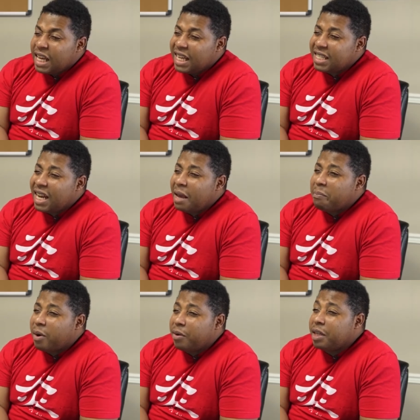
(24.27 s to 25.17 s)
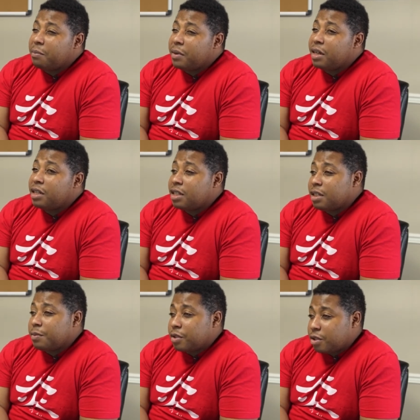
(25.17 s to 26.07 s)
Isn't what? that Pokemon
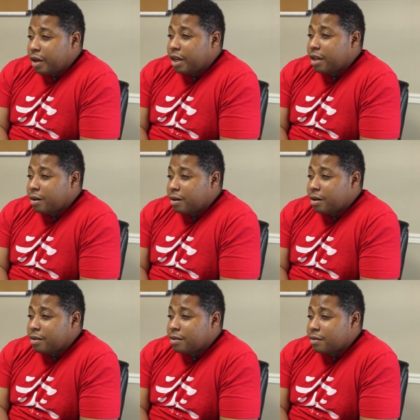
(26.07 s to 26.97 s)
just with trading cards?